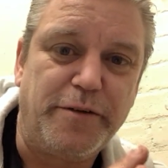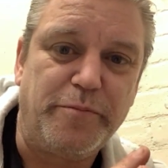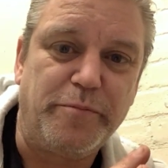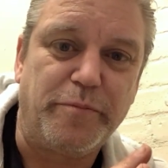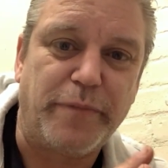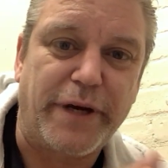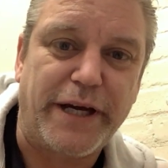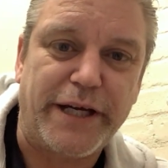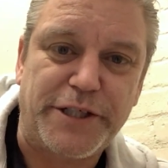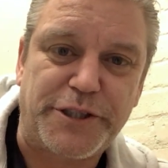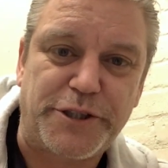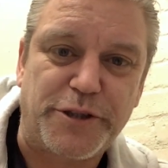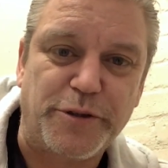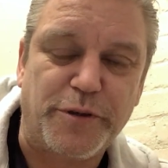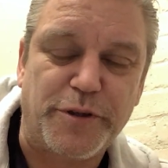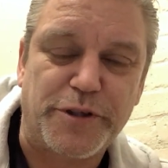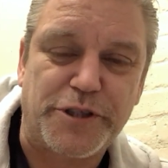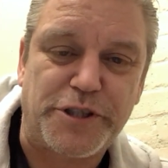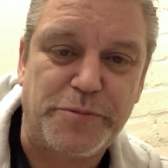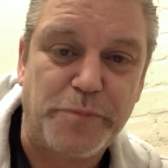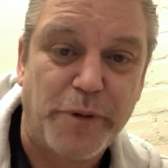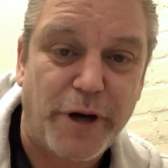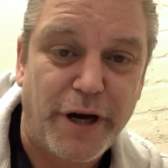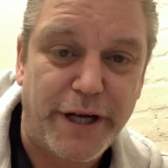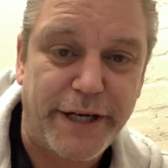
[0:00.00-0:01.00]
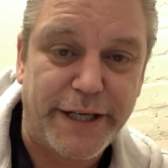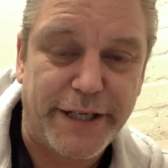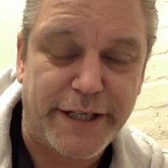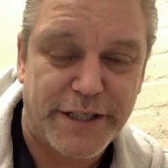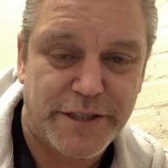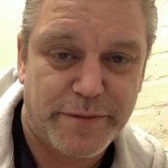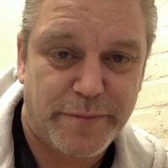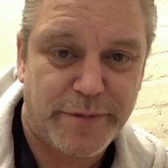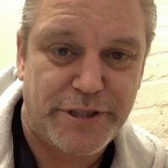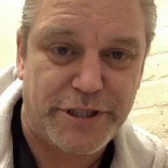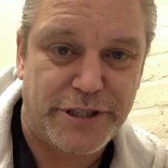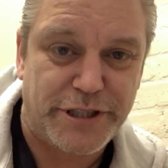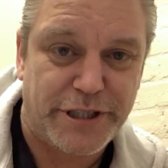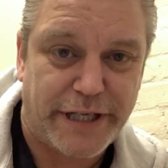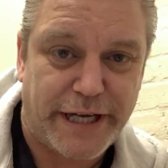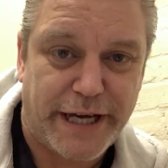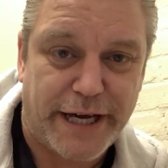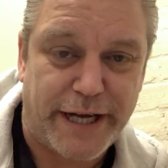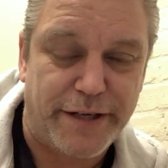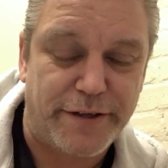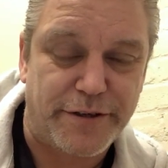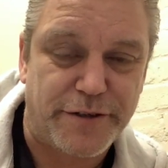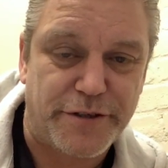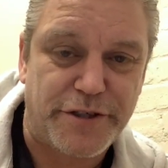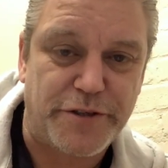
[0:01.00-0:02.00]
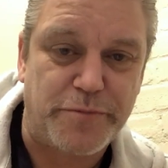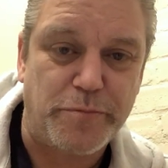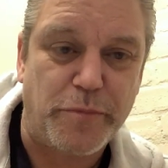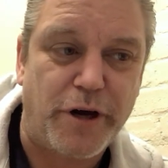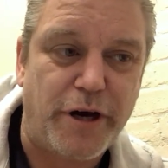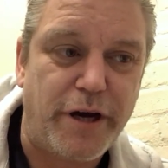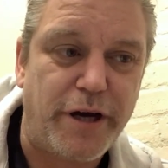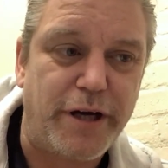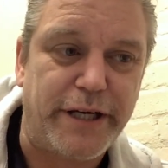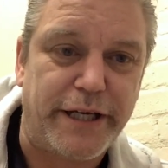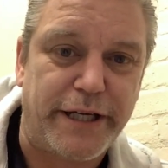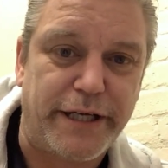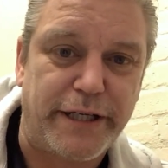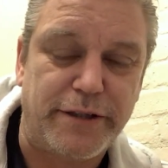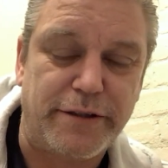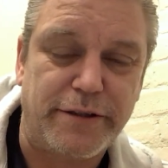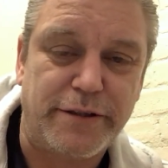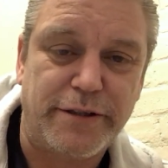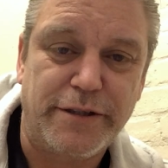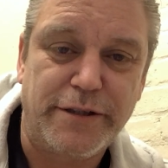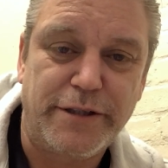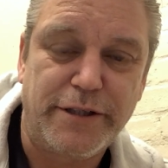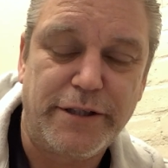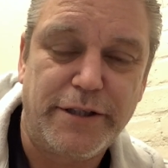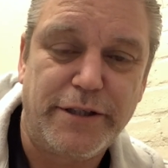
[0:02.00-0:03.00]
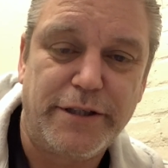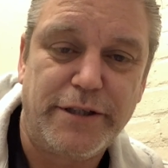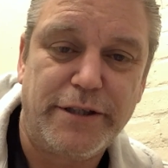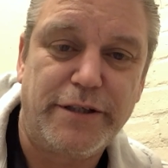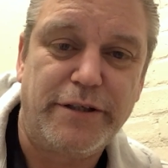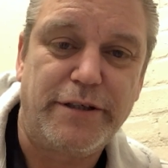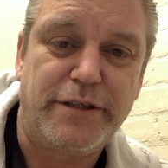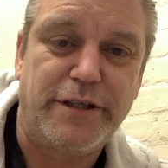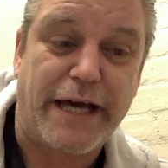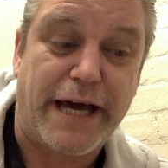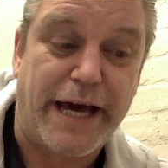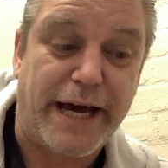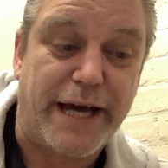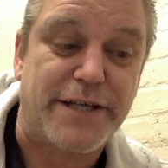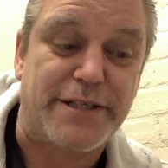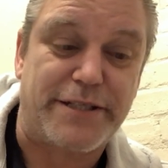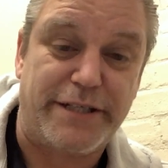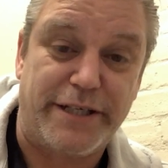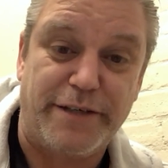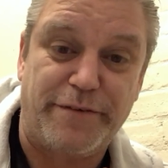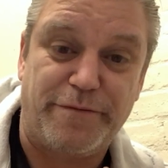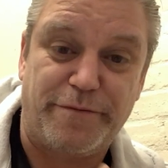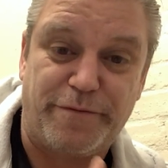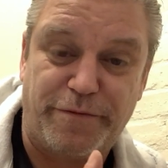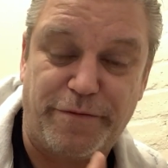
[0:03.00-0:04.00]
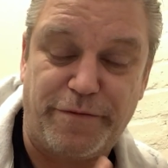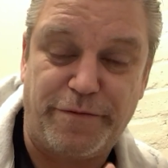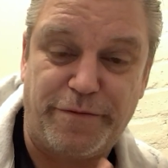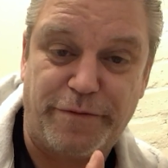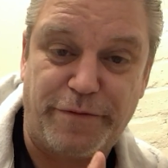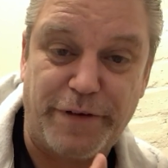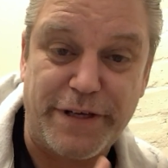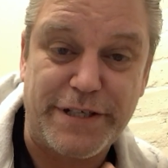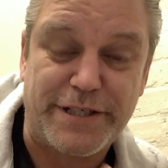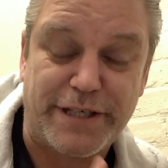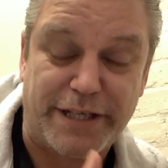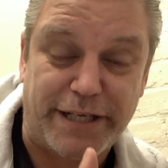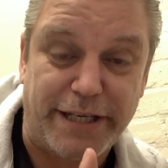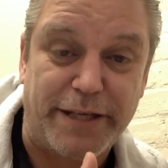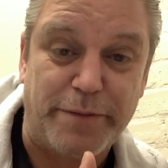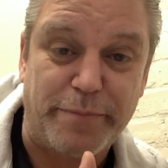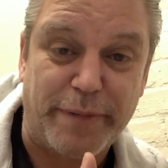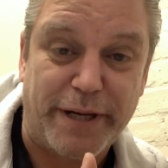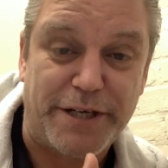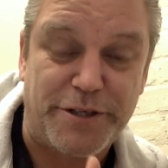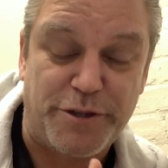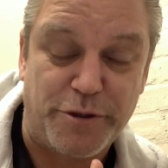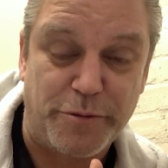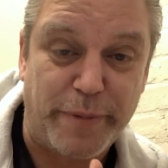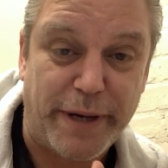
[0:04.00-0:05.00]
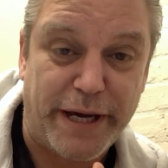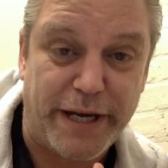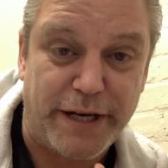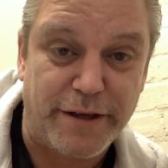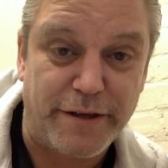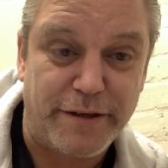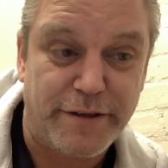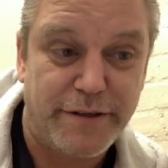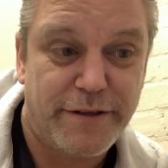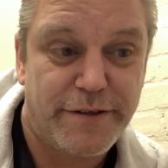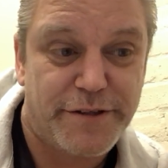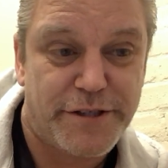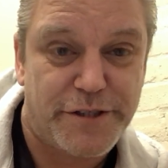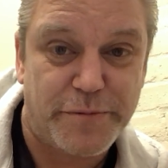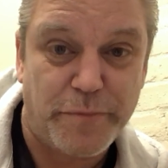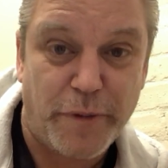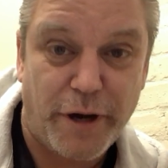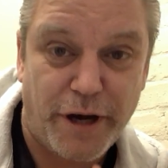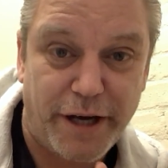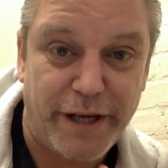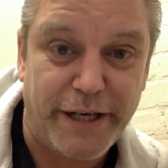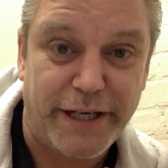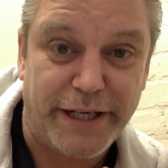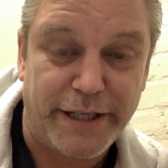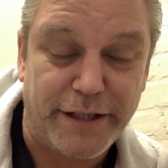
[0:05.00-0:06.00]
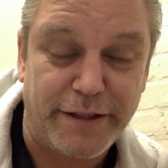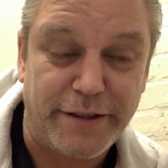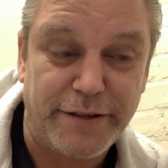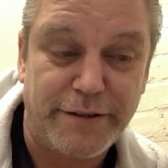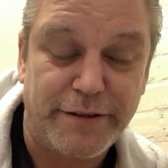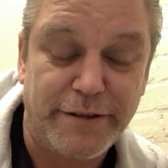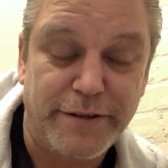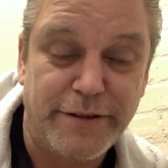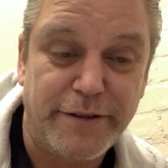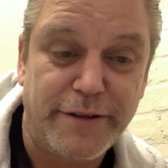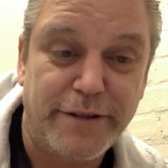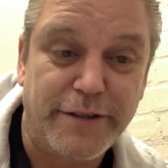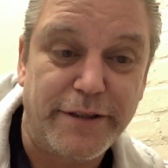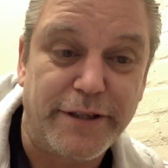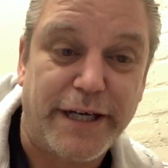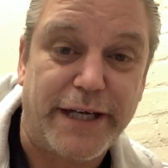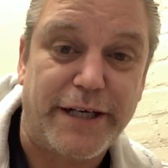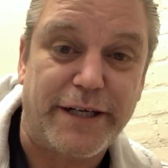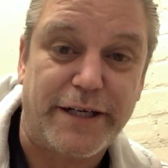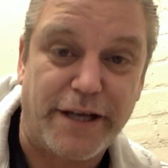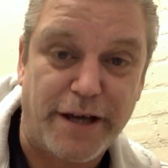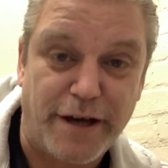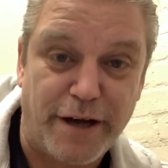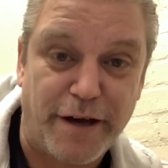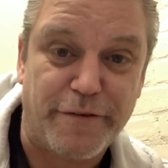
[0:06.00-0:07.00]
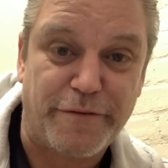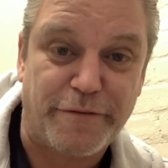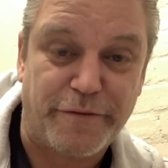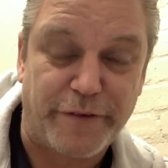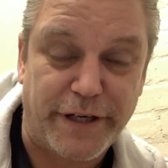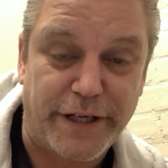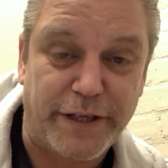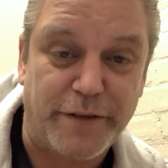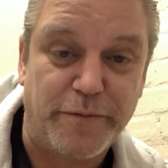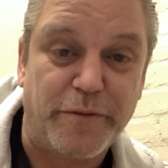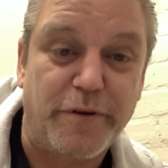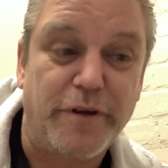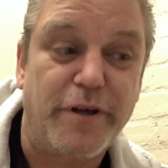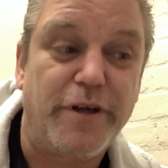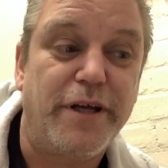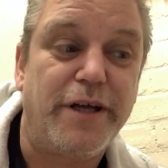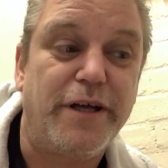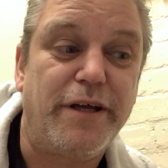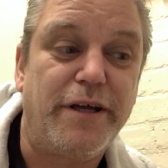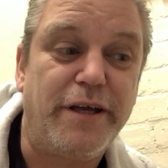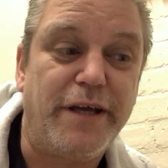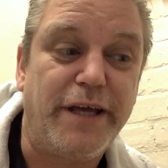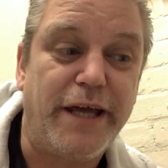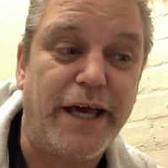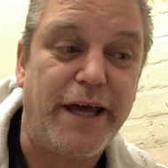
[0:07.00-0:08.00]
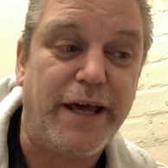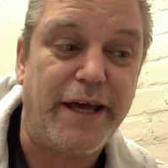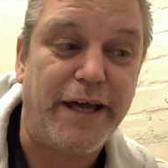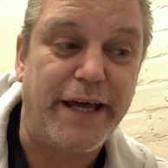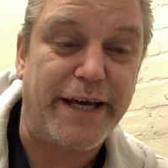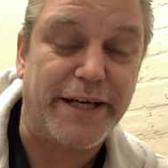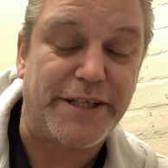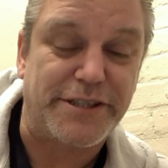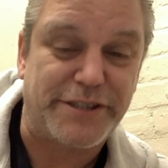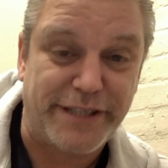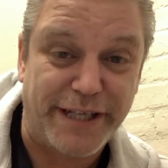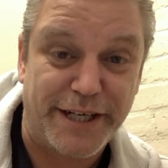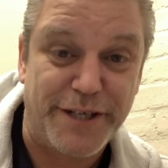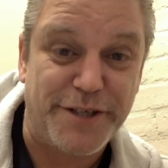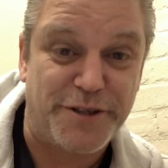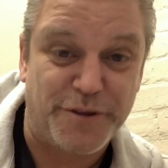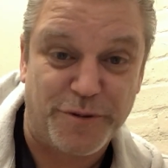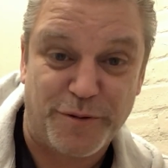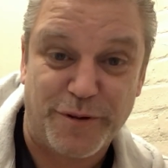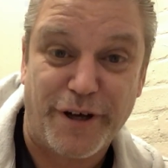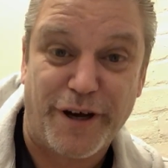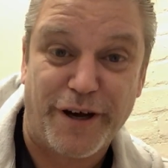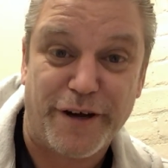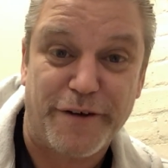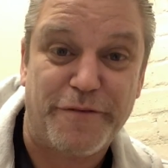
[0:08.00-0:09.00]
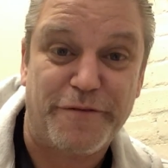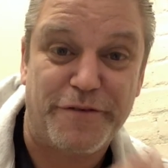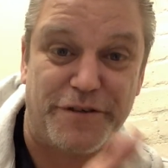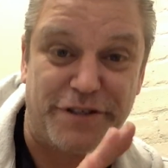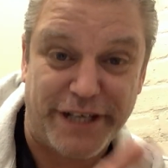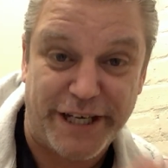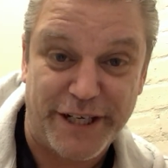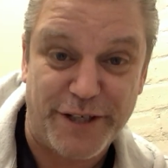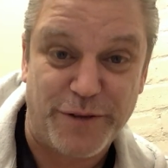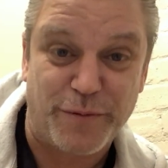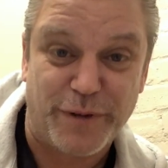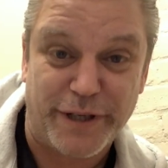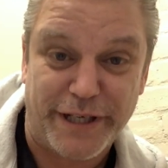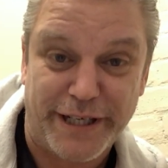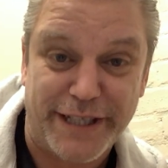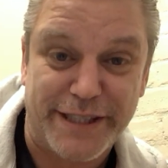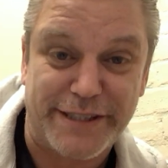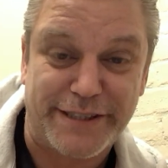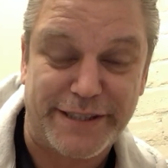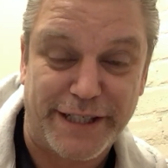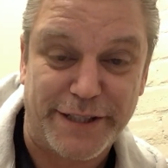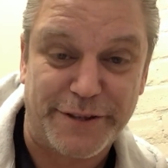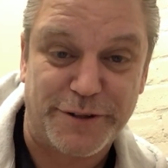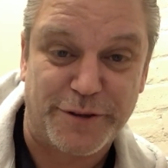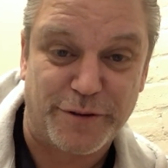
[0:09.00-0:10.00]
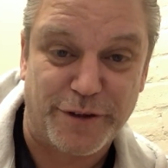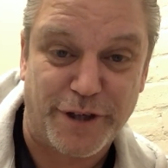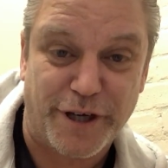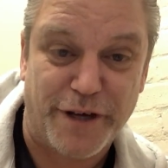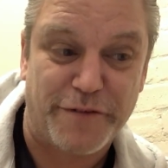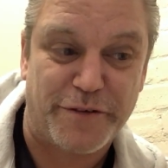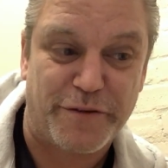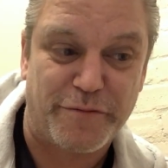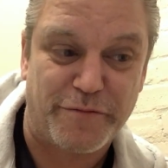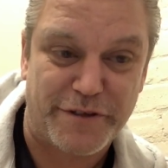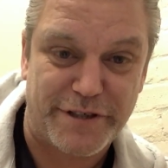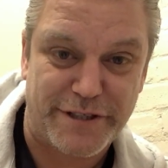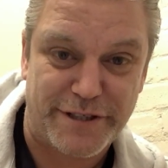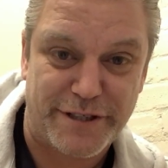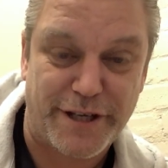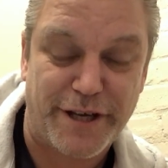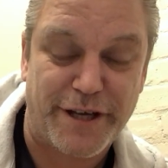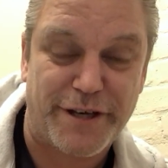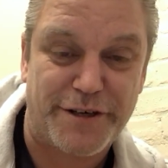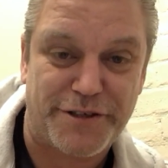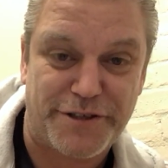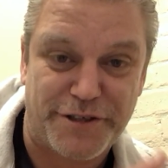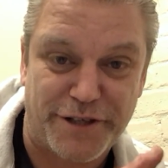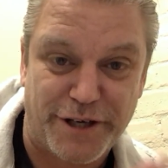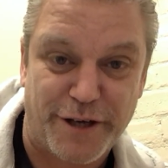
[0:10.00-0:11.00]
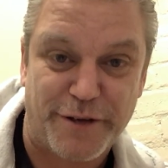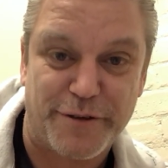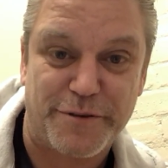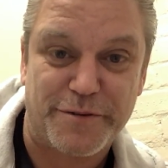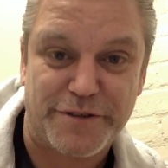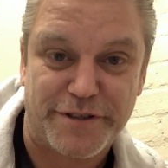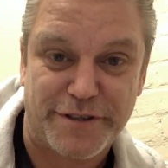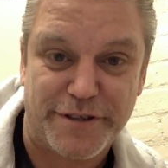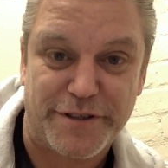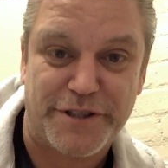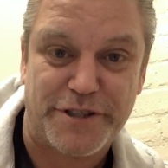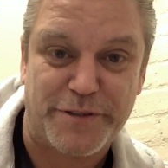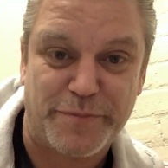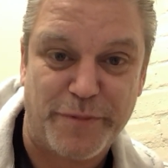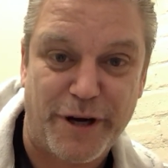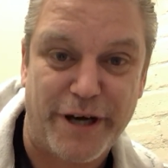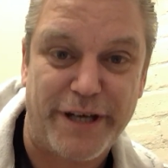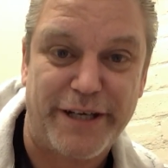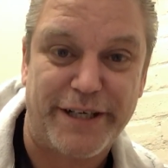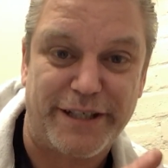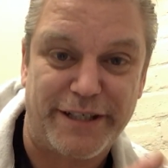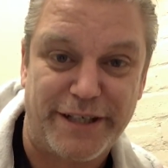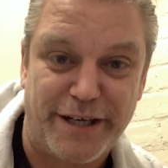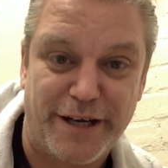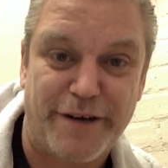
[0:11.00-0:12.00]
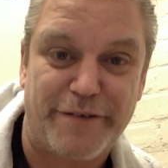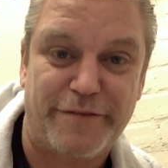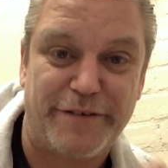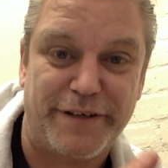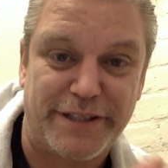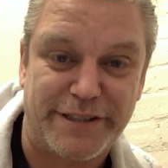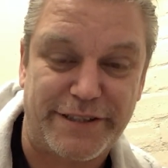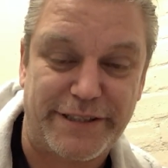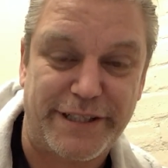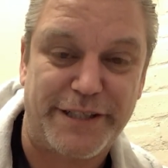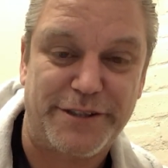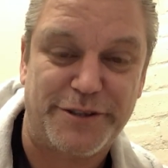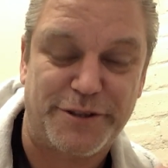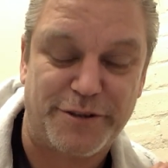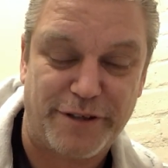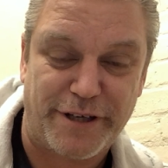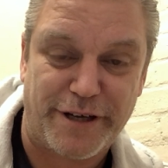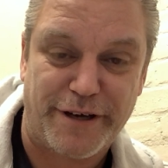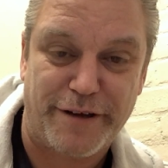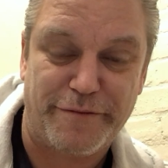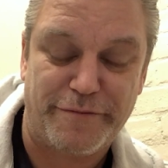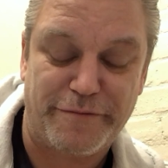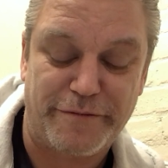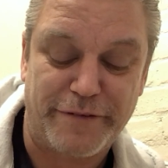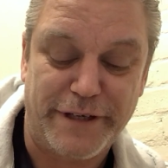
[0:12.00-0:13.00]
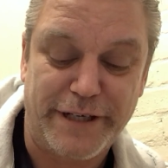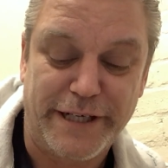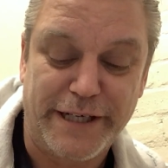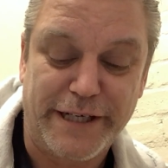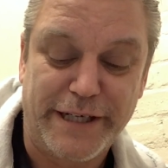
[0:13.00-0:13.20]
Make sure you're smiling as much as you can. Smiling actually physically makes you better. Smiling and laughing extends your life, genuinely extends your life. The research shows that smiling and laughing extends your life.